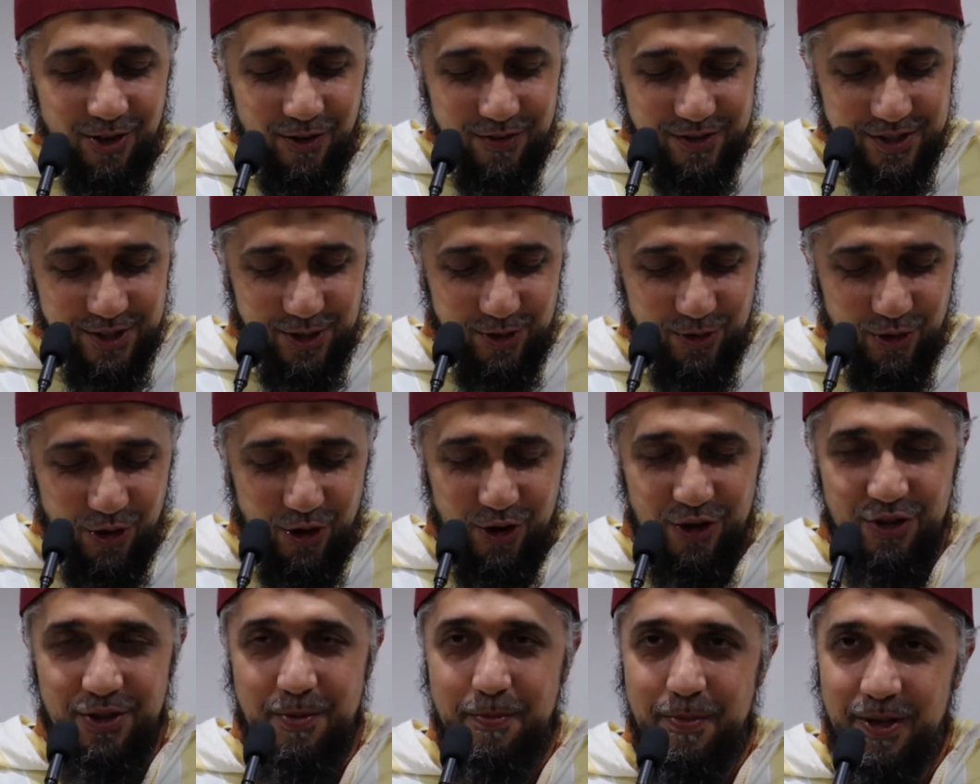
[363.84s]
obviously you got
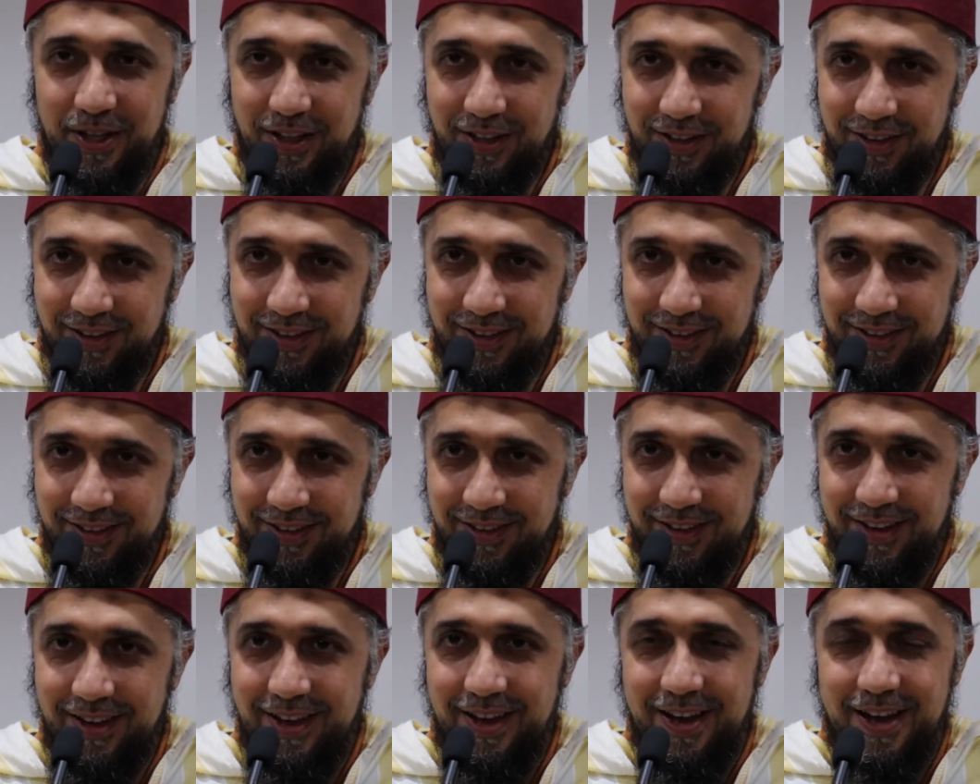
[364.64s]
all the milk,
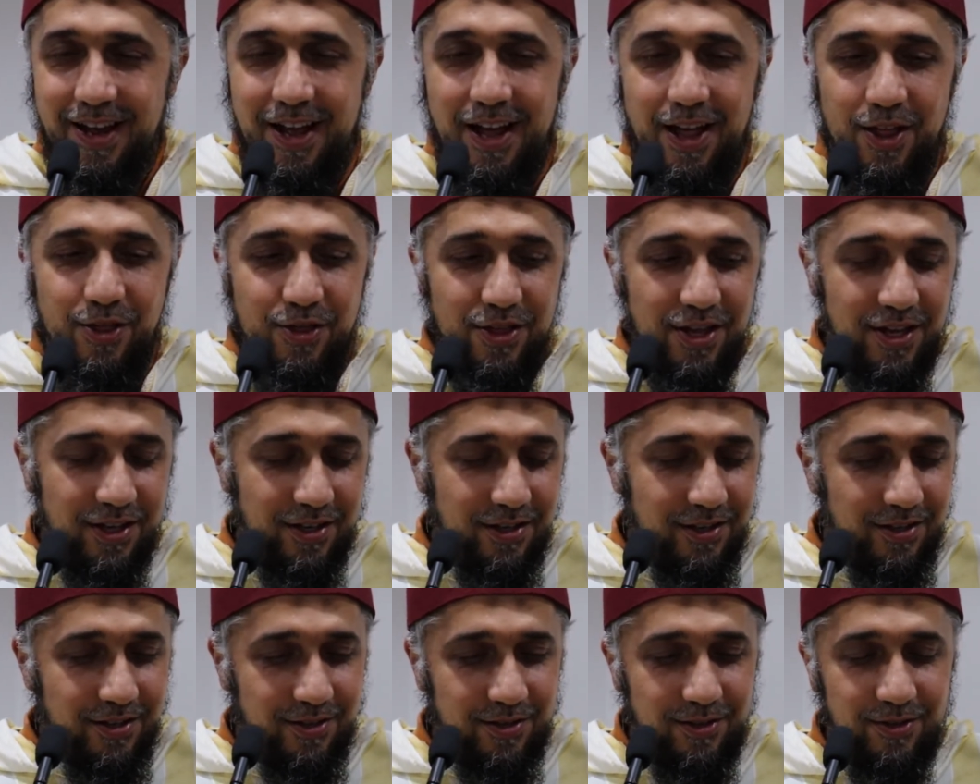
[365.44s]
and
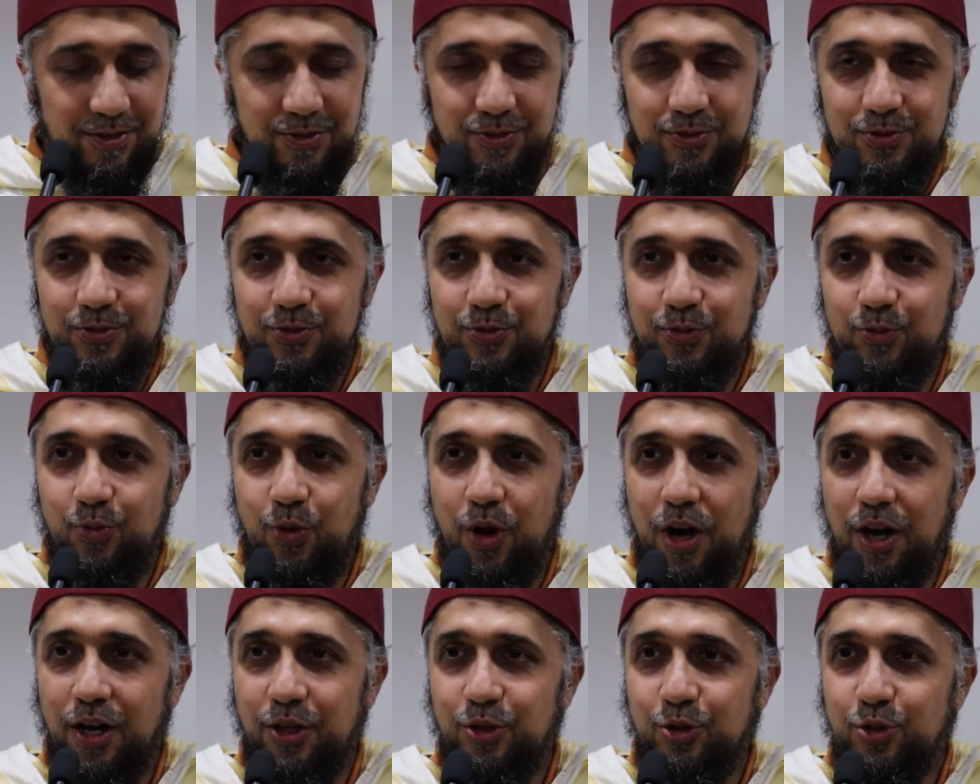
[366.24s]
then
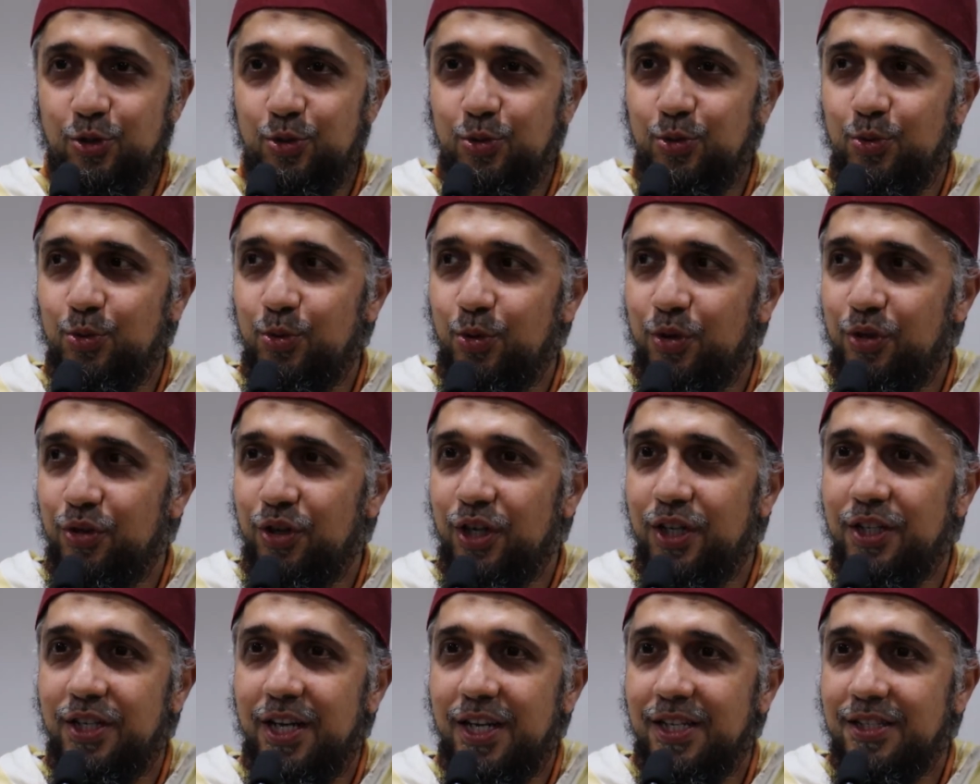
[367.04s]
1, 2,
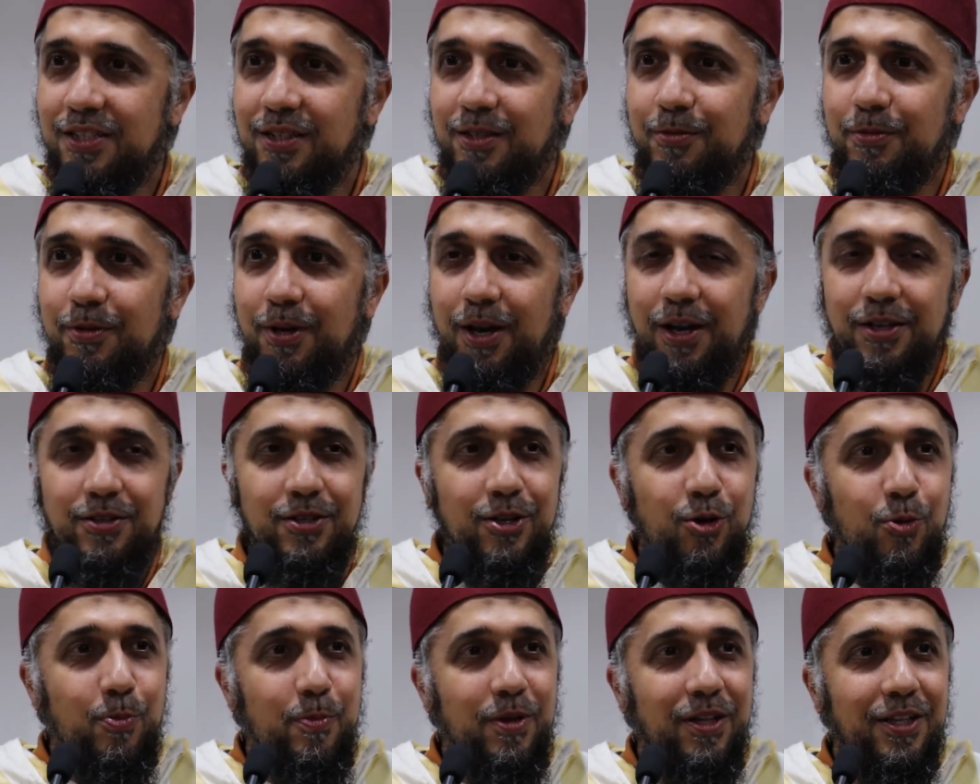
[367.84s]
3 days,
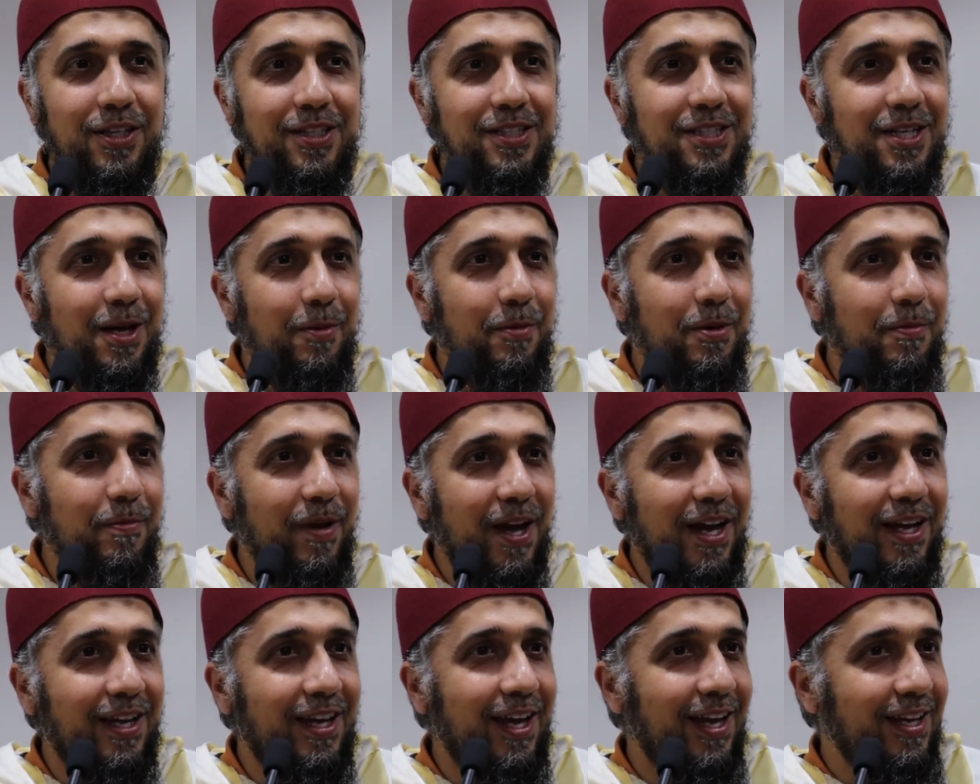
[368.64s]
no milk is coming
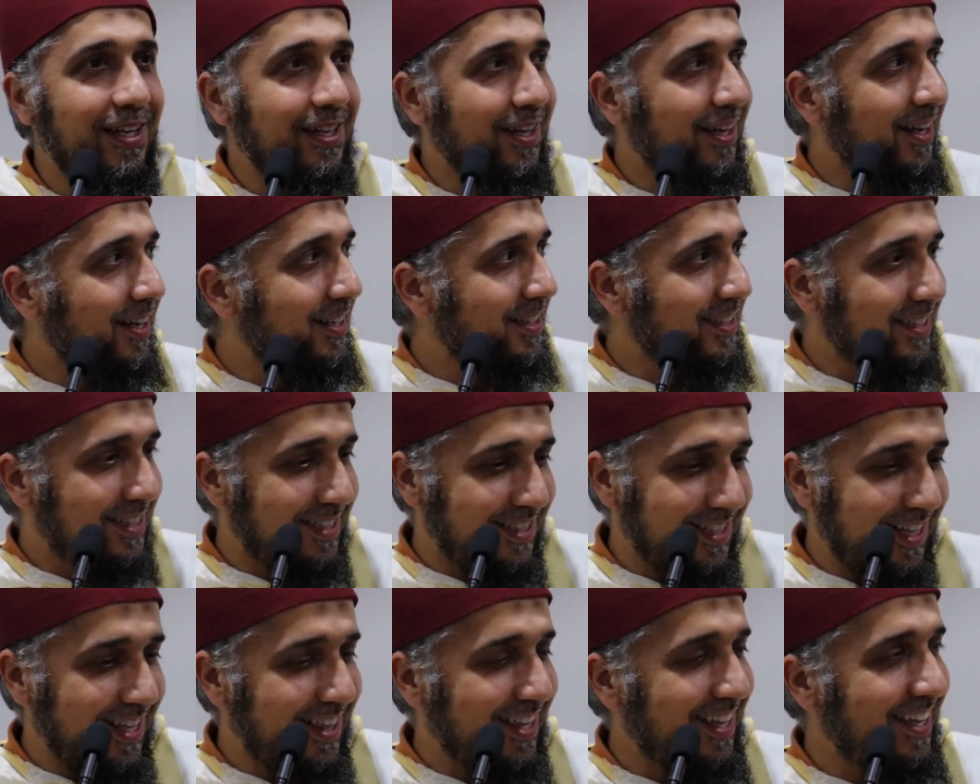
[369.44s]
back. Yani khalas,
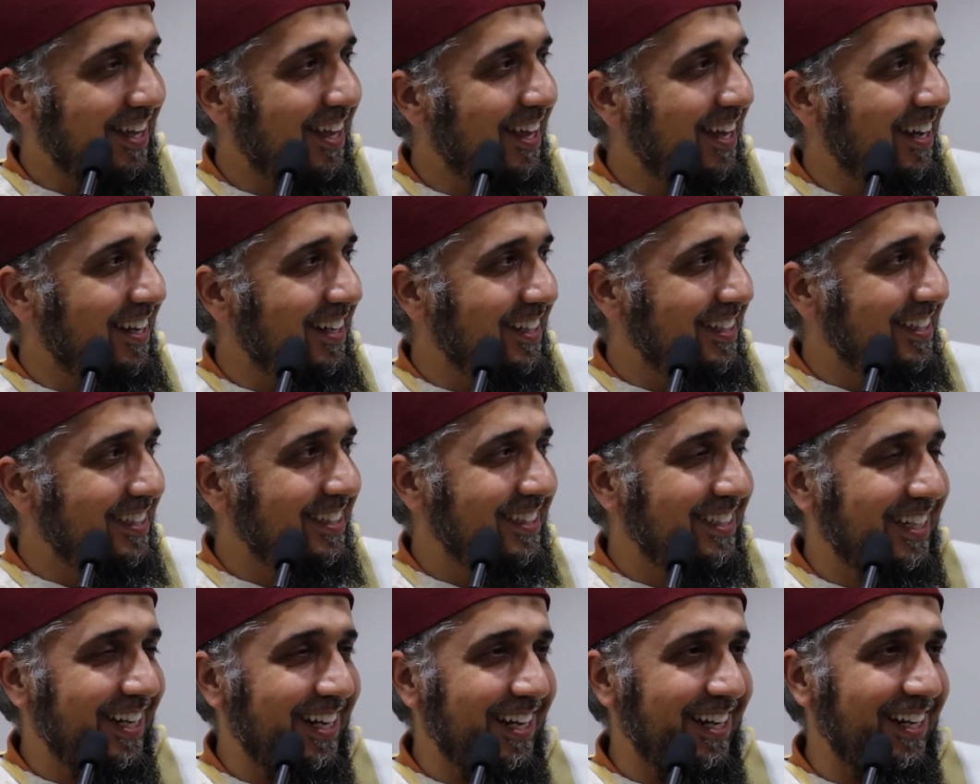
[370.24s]
there's nothing
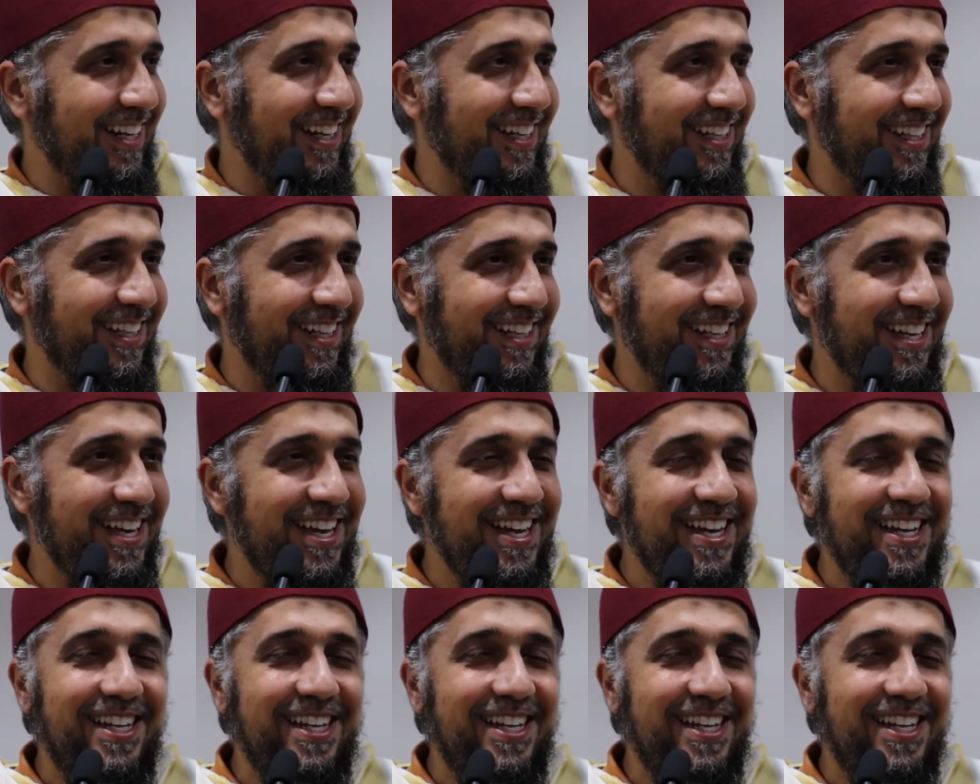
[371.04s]
else.